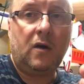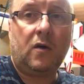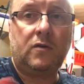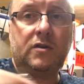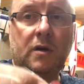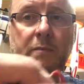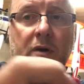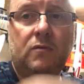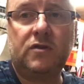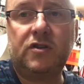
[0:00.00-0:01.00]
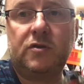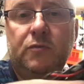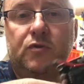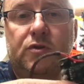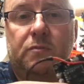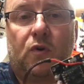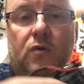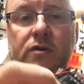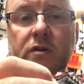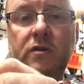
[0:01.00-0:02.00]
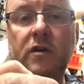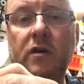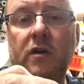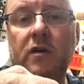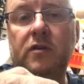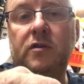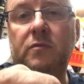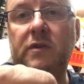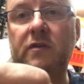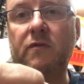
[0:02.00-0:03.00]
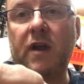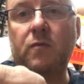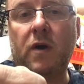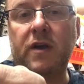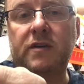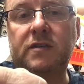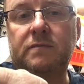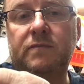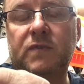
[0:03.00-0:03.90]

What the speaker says: onto your power distribution board to with the red wires.